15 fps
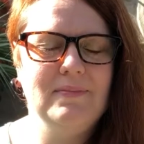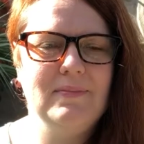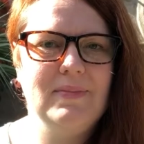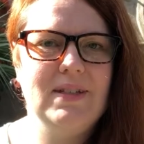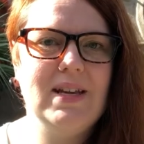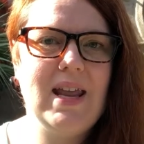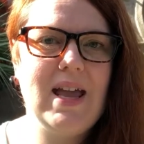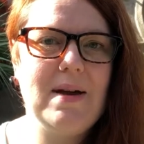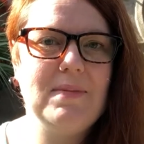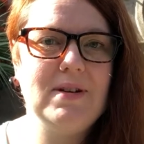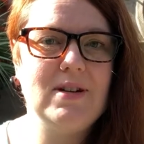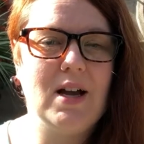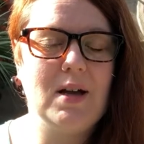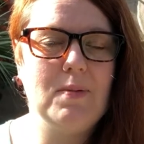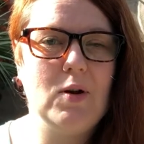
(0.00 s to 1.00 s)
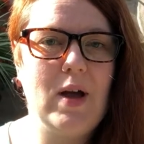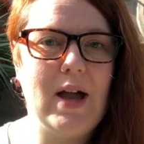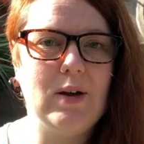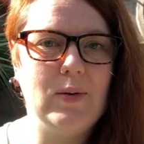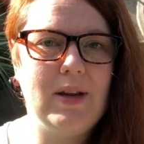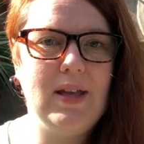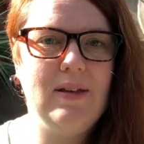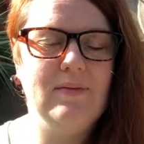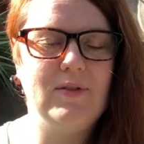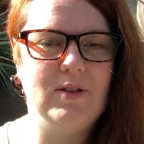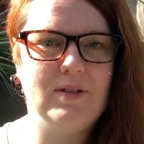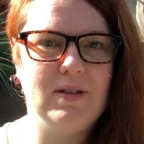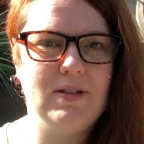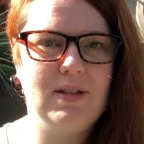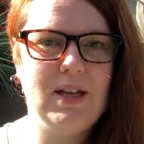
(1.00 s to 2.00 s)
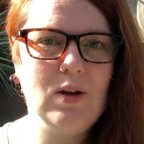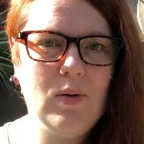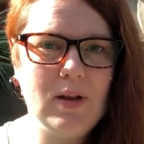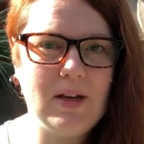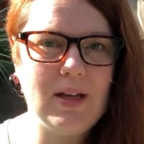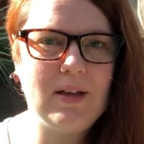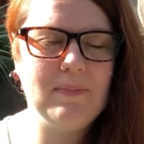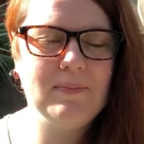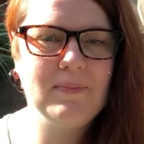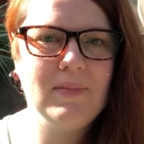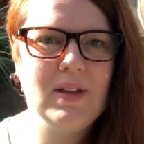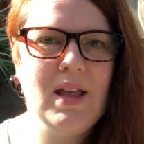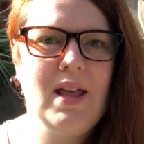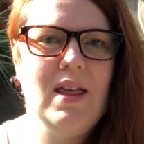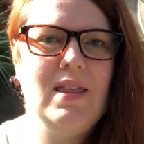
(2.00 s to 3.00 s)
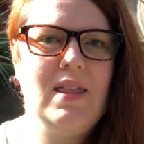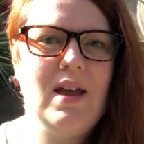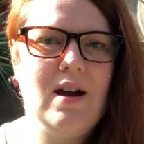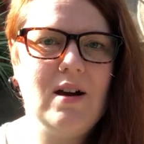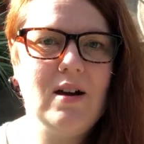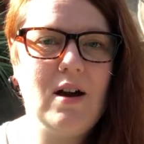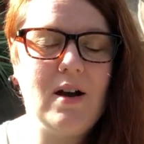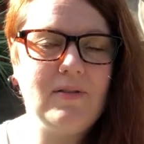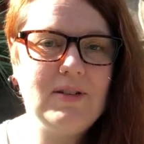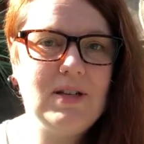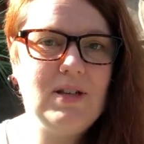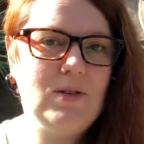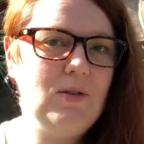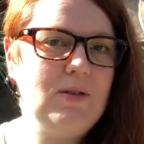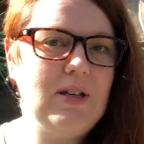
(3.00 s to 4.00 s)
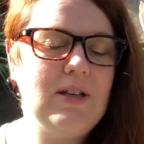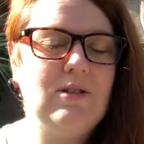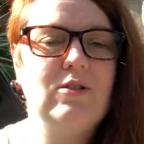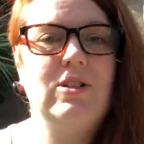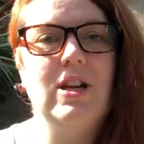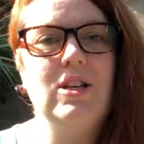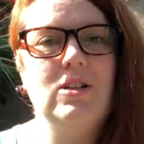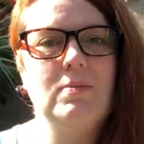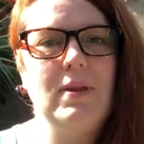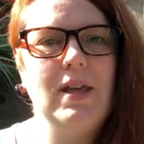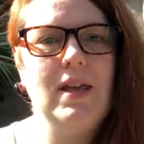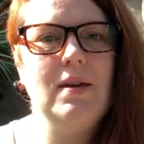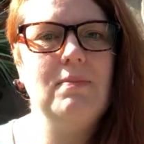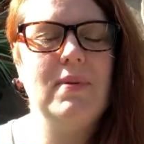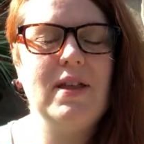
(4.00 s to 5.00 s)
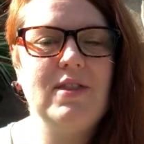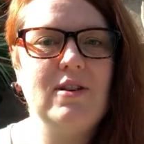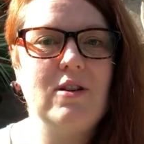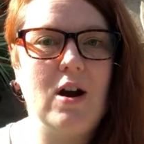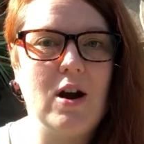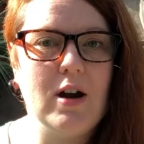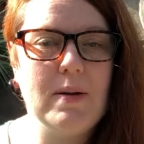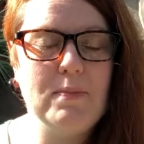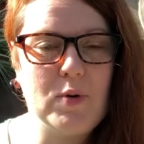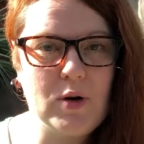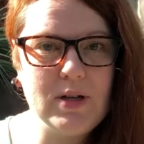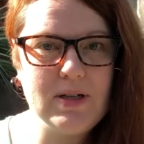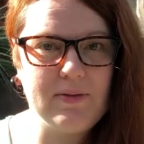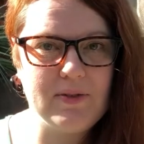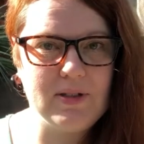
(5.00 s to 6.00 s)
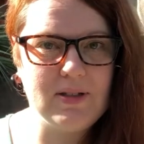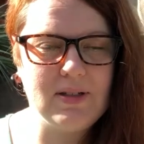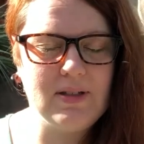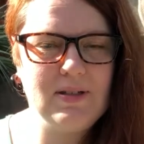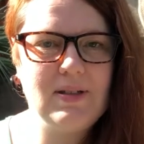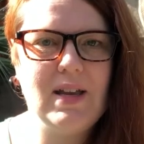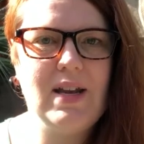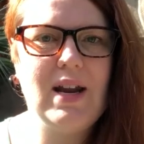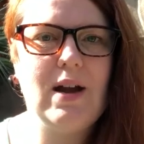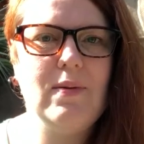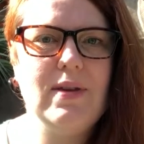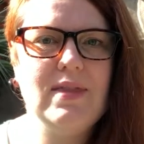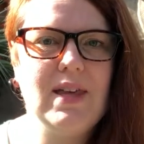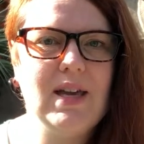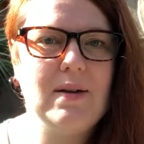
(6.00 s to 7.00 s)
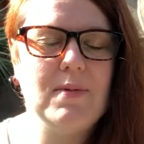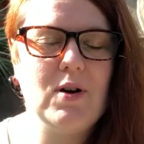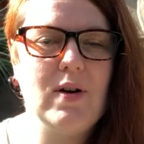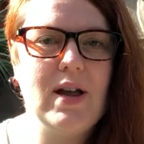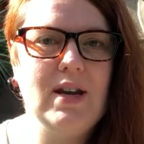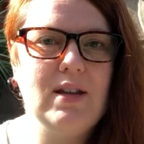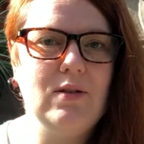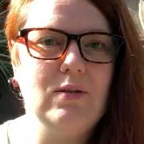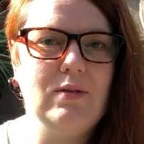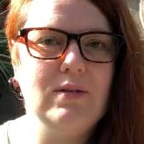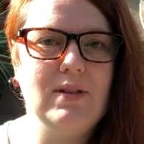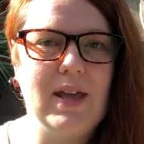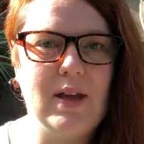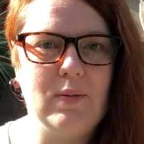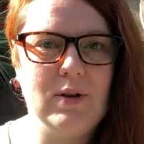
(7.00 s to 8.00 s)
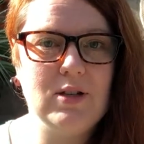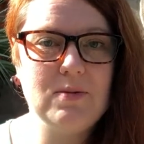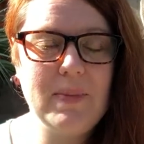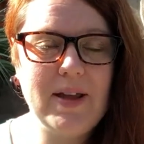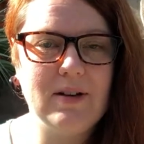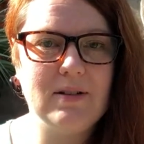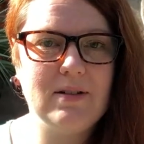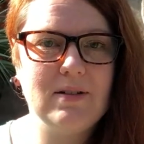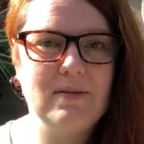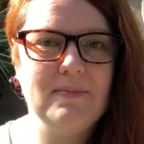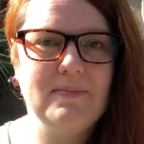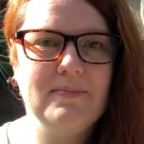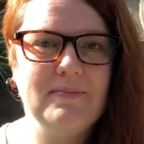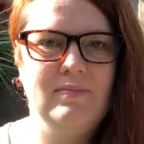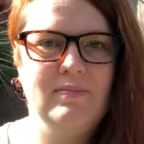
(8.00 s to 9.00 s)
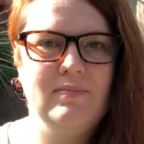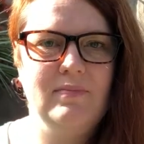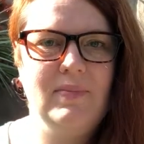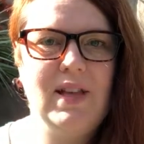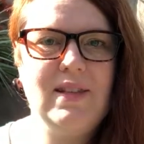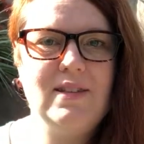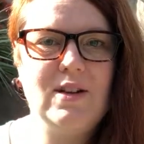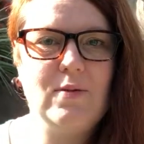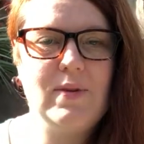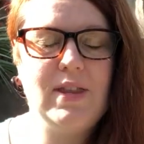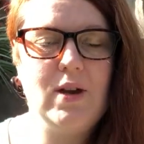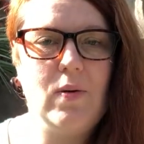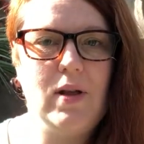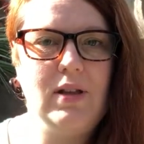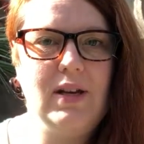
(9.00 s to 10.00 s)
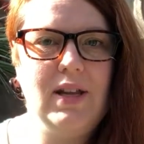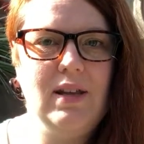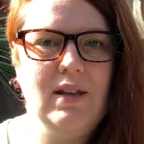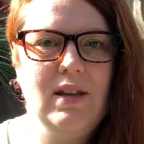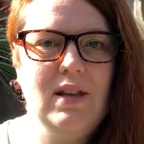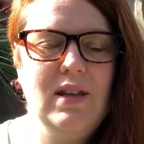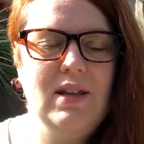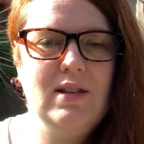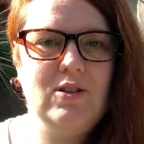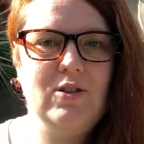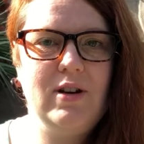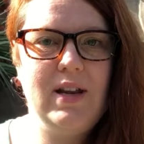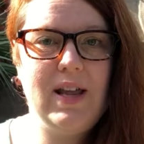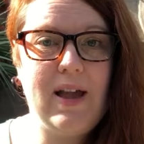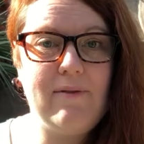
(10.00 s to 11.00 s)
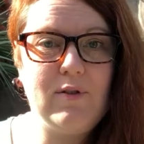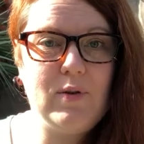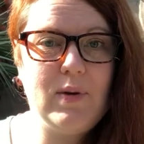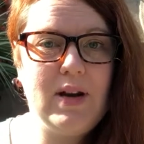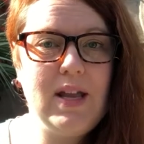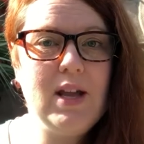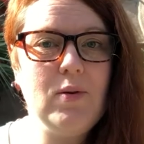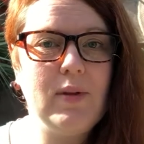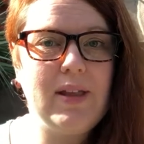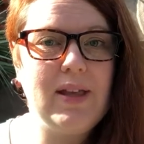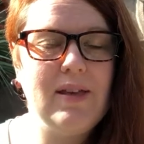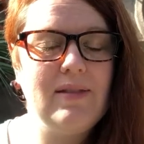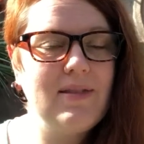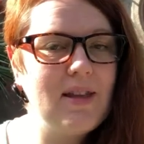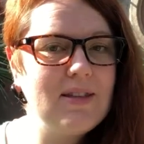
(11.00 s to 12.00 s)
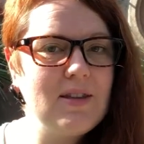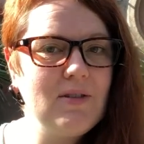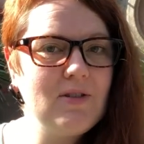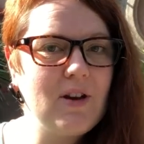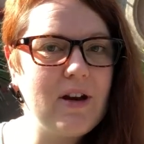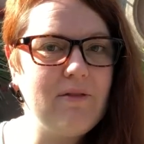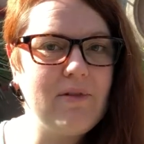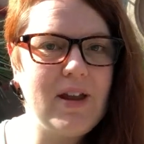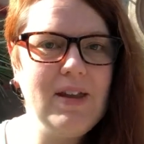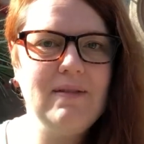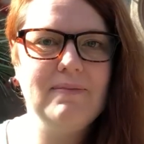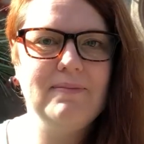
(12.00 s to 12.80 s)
Today I'm going to talk about equity versus equality. They are often used interchangeably, but there are important differences, and how we think about and use language matters. Let's start with equality. Treating everyone equally. That sounds great, right?